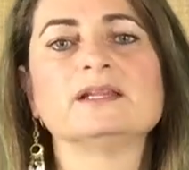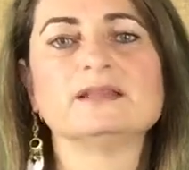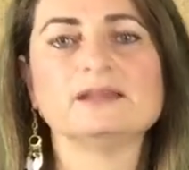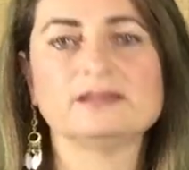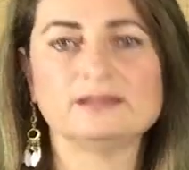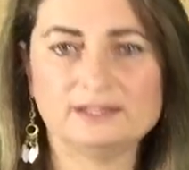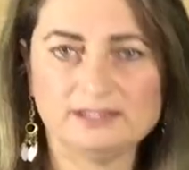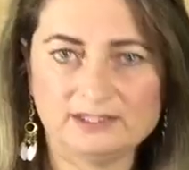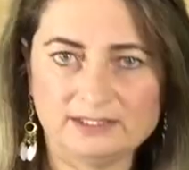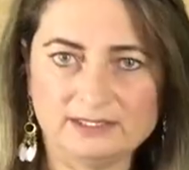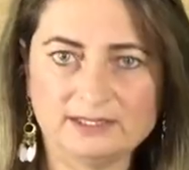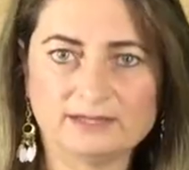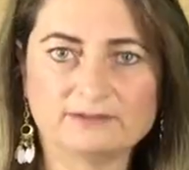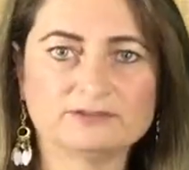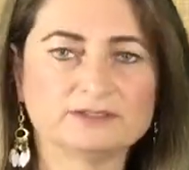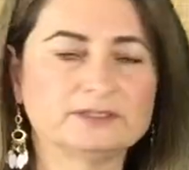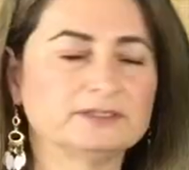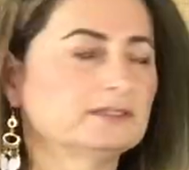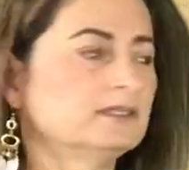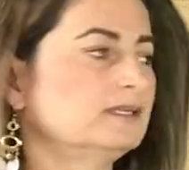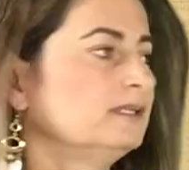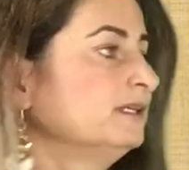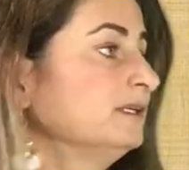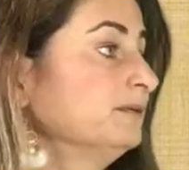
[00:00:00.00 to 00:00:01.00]
The 11,
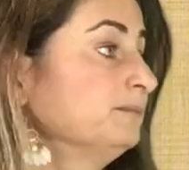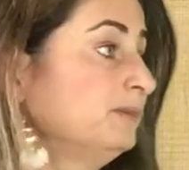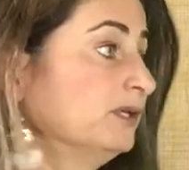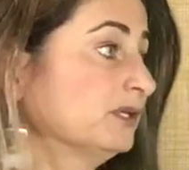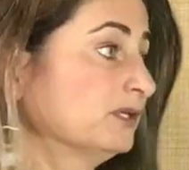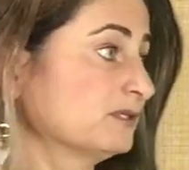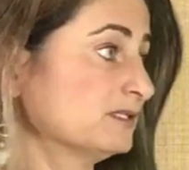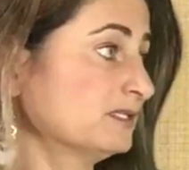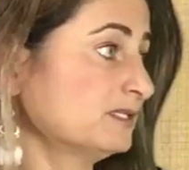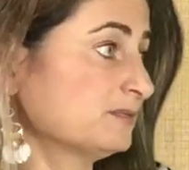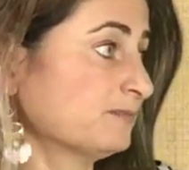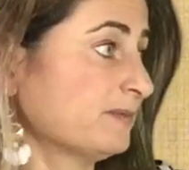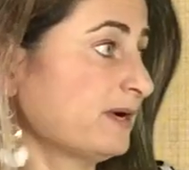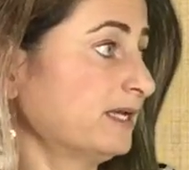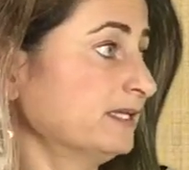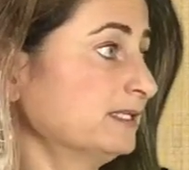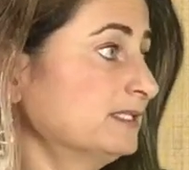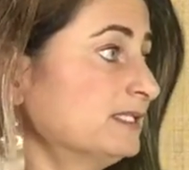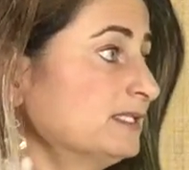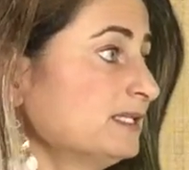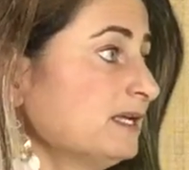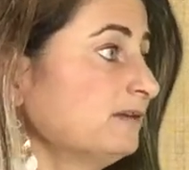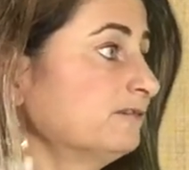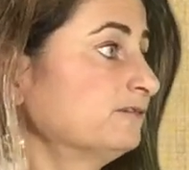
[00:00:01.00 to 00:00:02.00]
because it's by
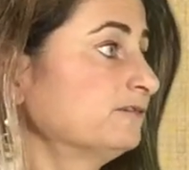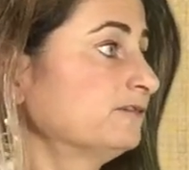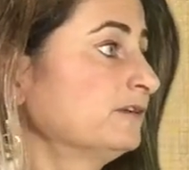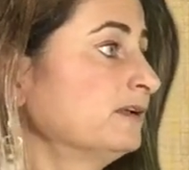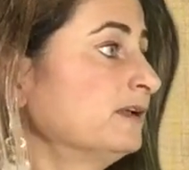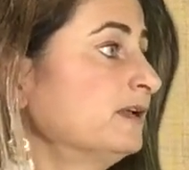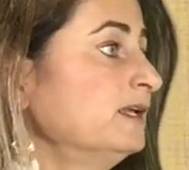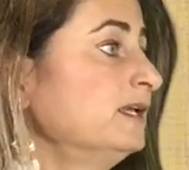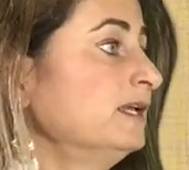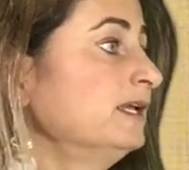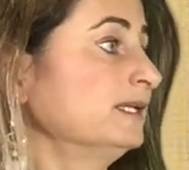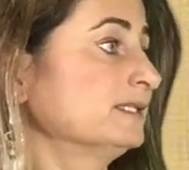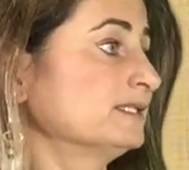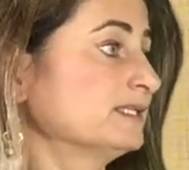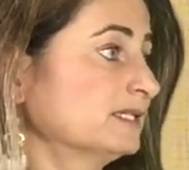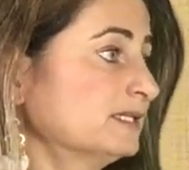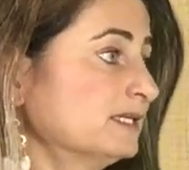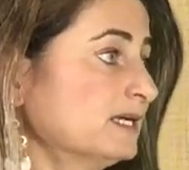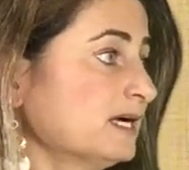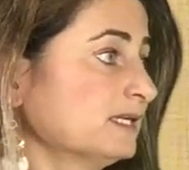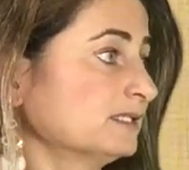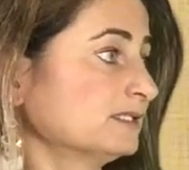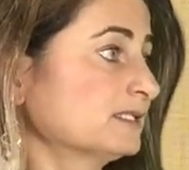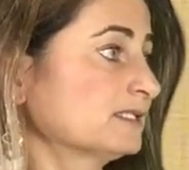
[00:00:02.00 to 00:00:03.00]
itself. It's a
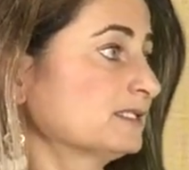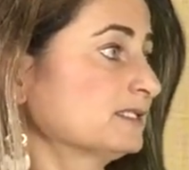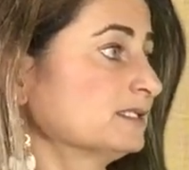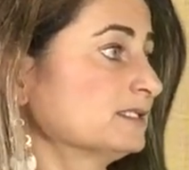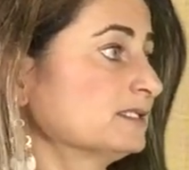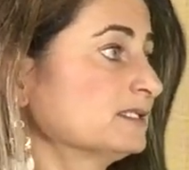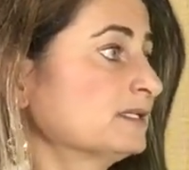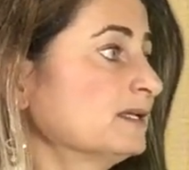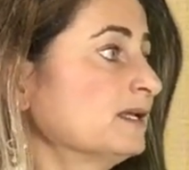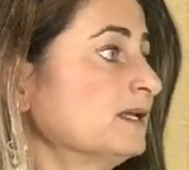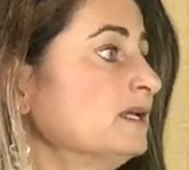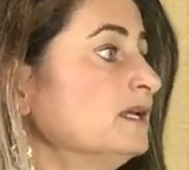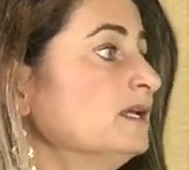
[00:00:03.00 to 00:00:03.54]
constant.